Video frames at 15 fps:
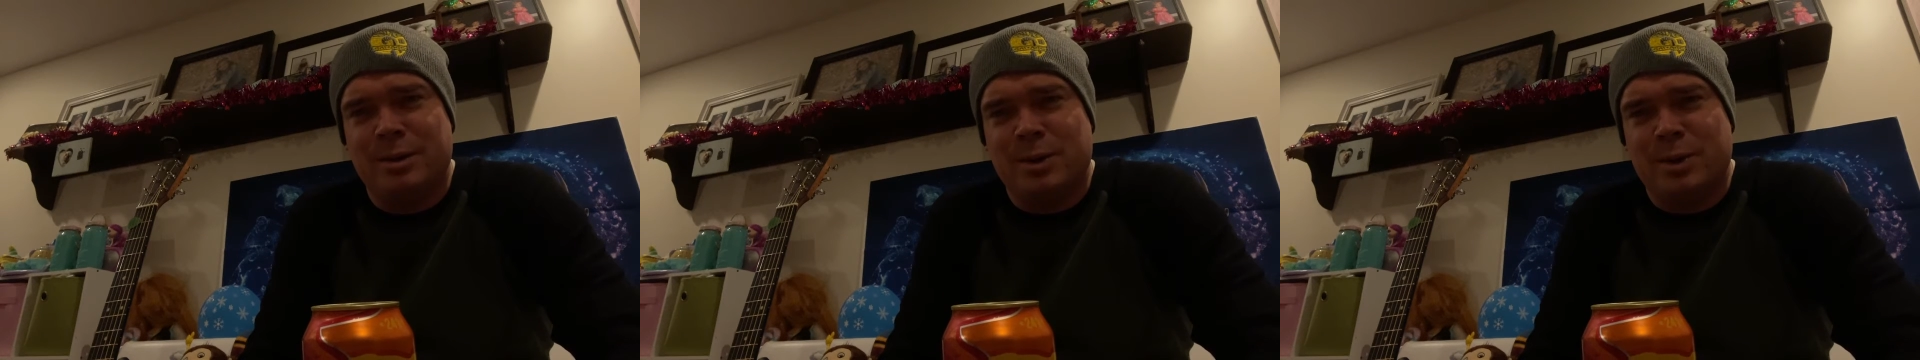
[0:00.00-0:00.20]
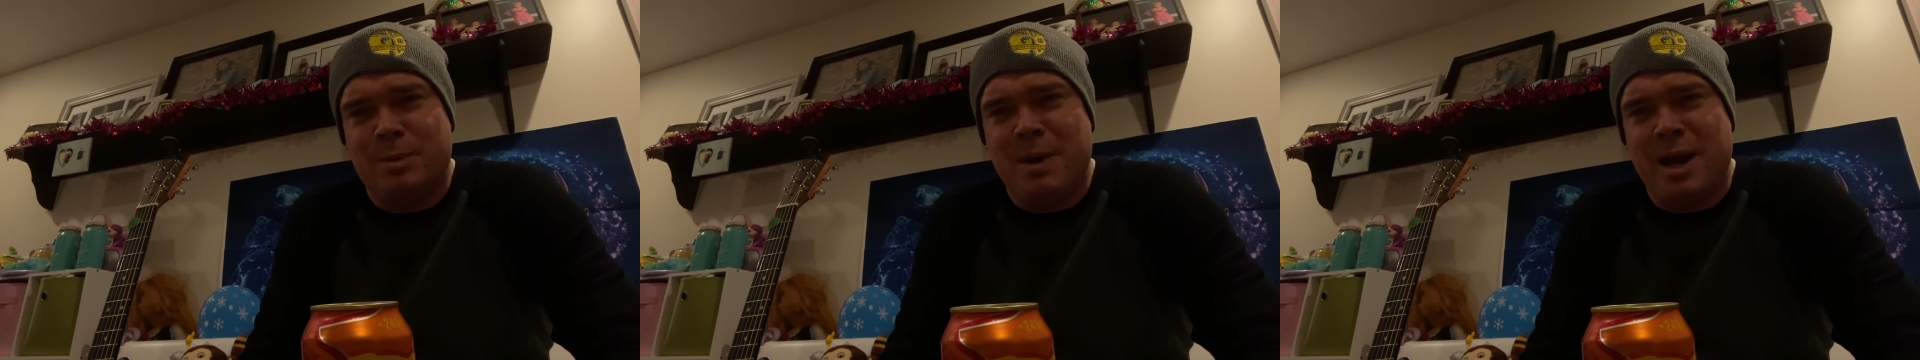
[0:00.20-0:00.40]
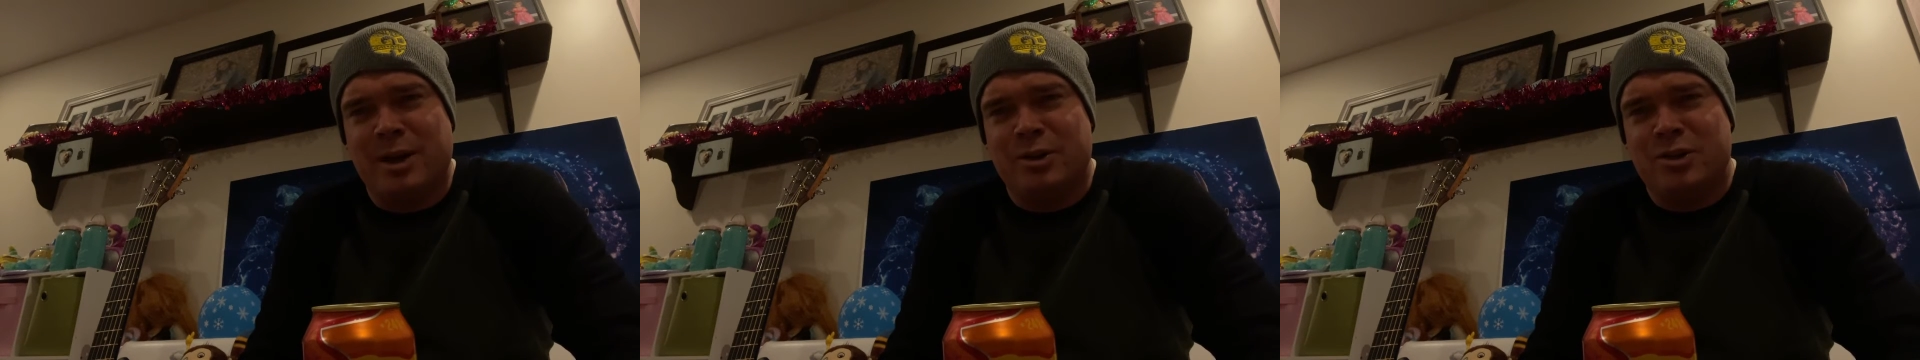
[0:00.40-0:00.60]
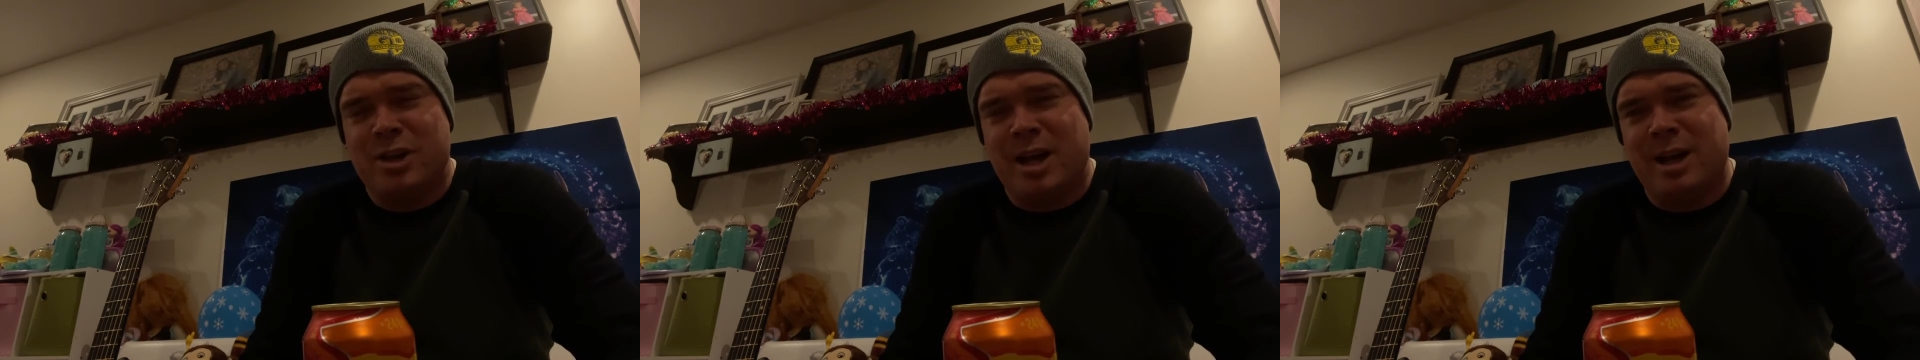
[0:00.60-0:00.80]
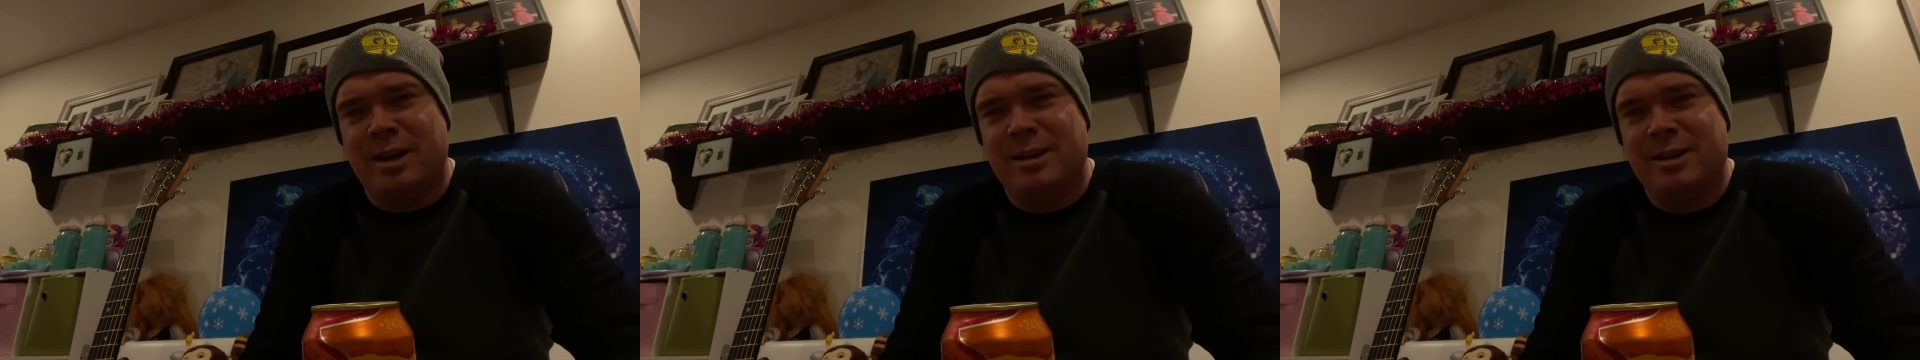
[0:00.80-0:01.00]
Or Mail
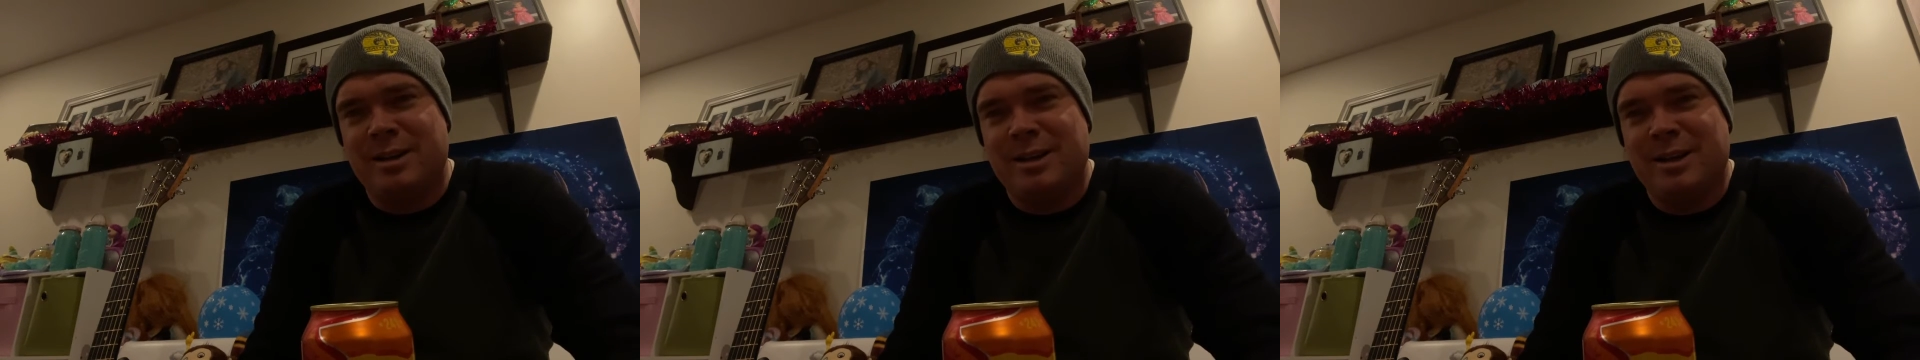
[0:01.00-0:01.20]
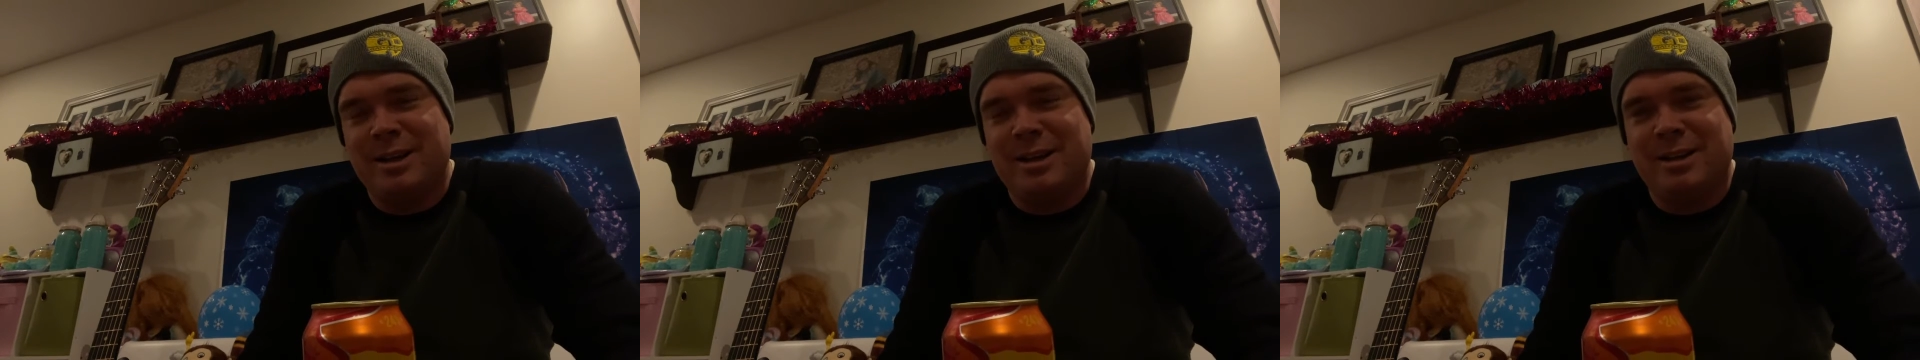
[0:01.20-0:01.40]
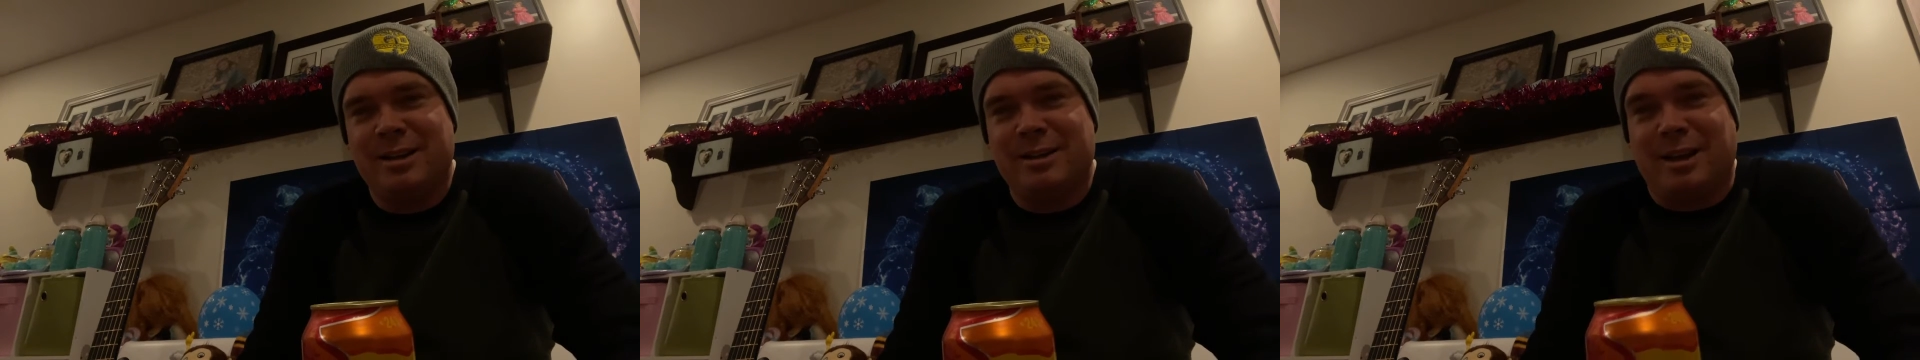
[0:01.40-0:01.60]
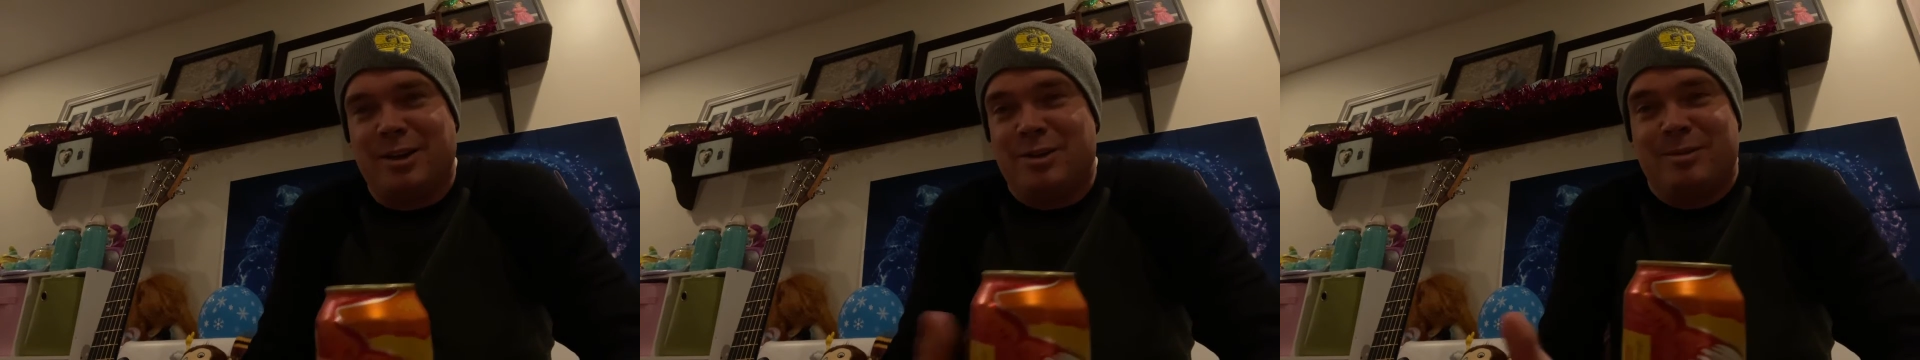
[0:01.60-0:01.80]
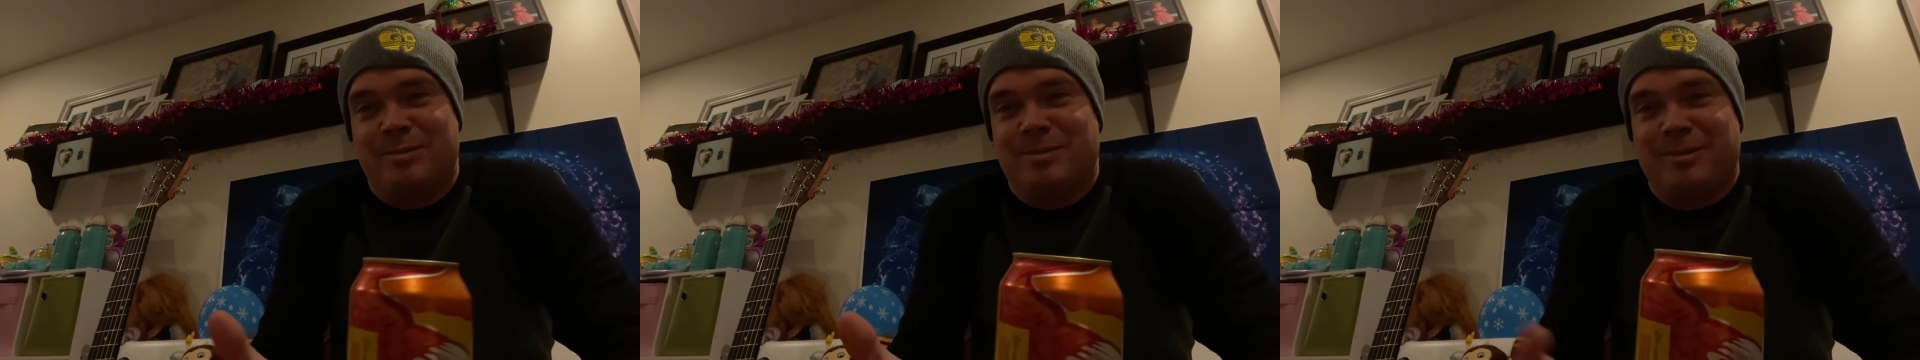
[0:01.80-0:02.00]
John. But I
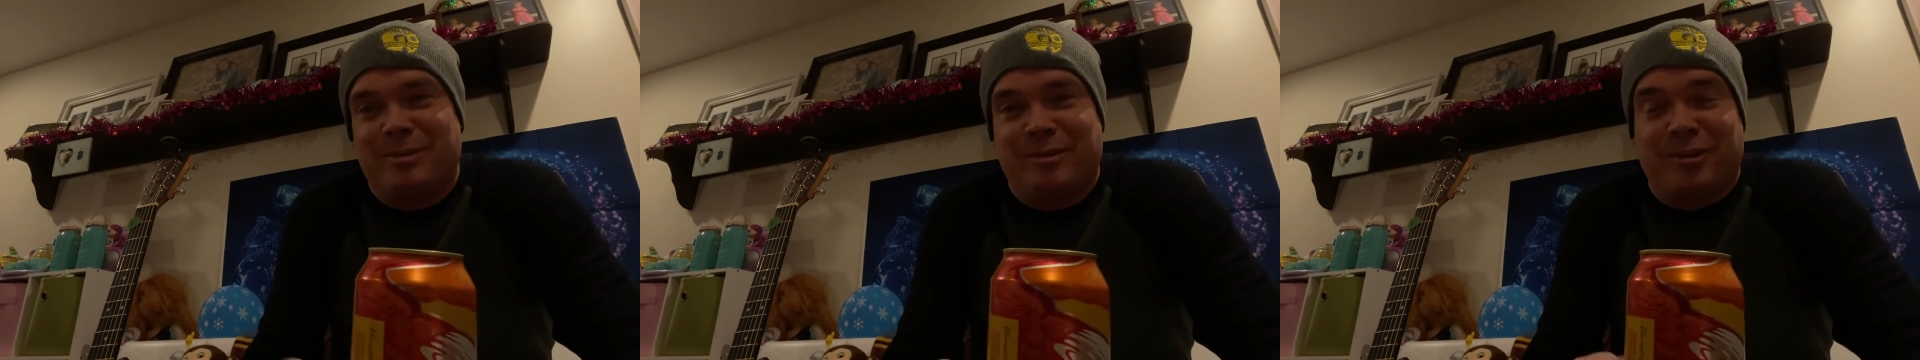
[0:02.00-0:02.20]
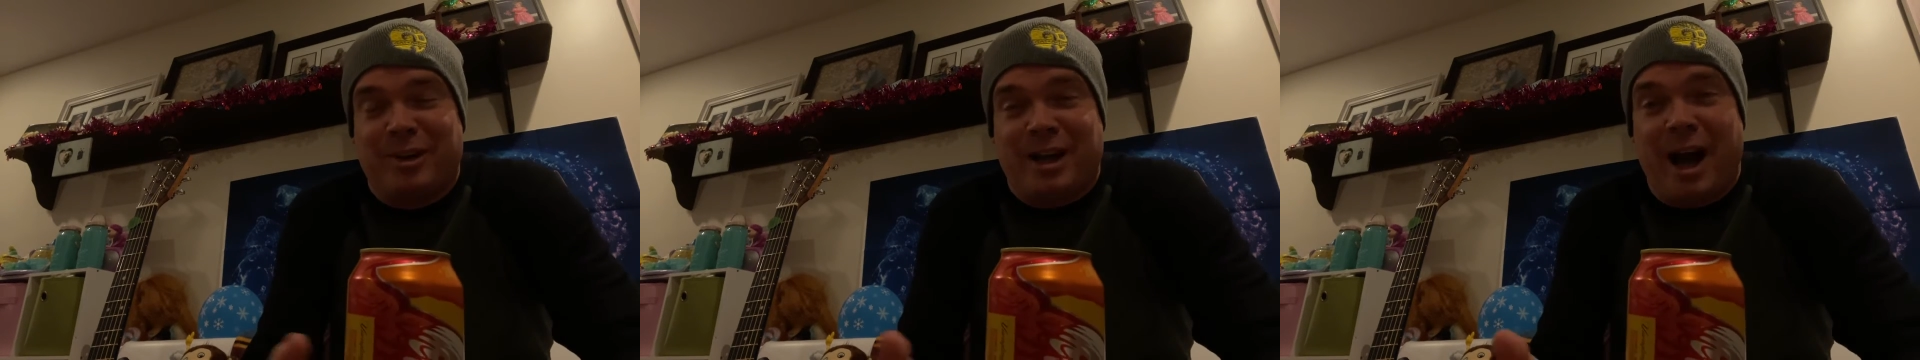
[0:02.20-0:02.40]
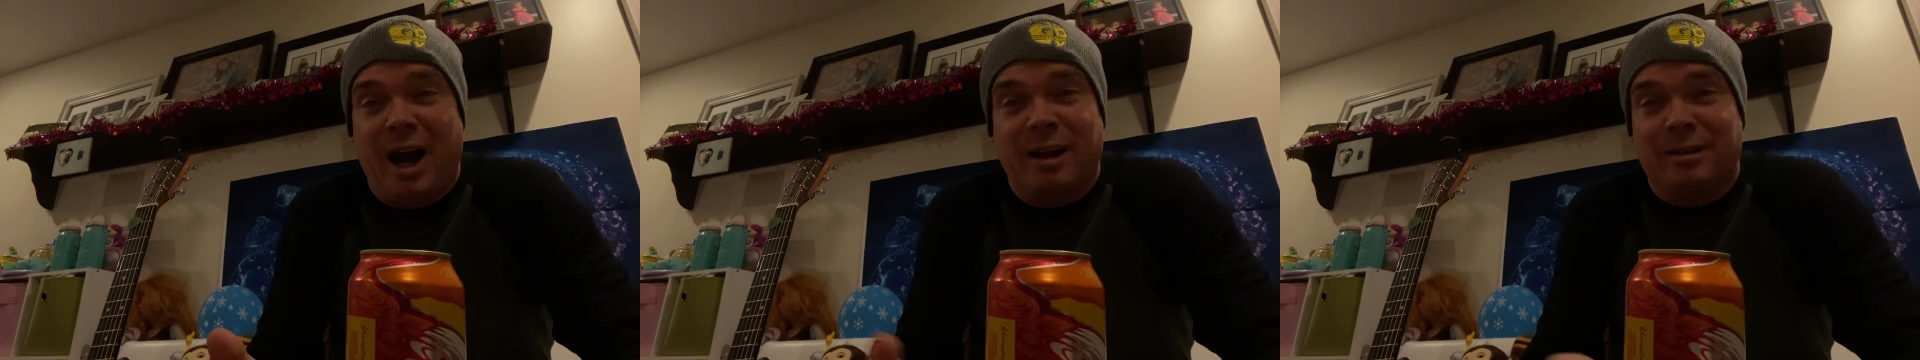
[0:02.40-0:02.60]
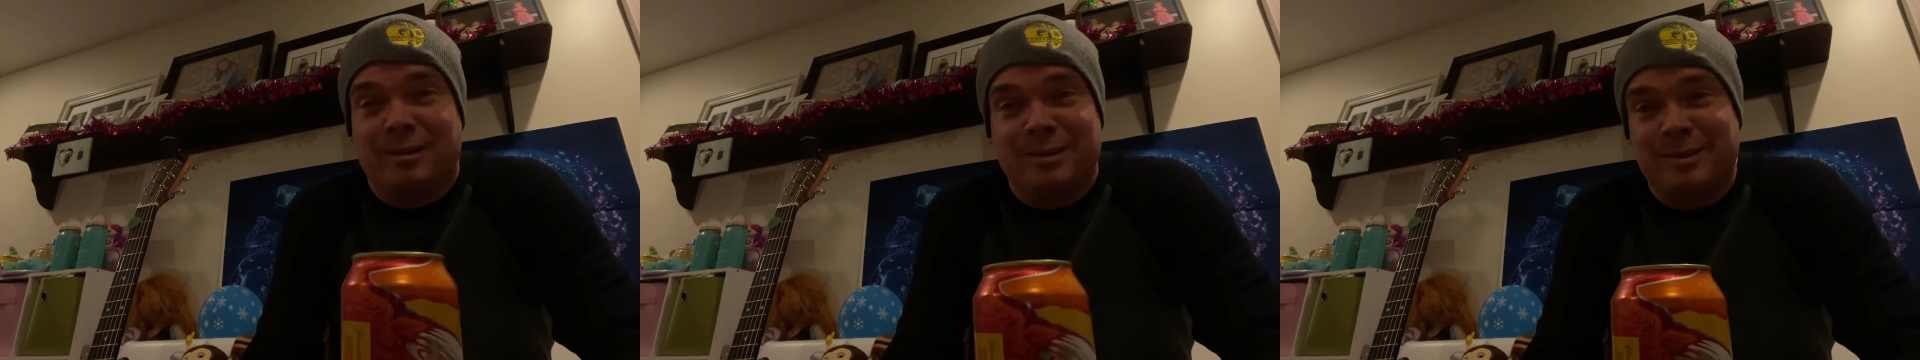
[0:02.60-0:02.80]
just forgot.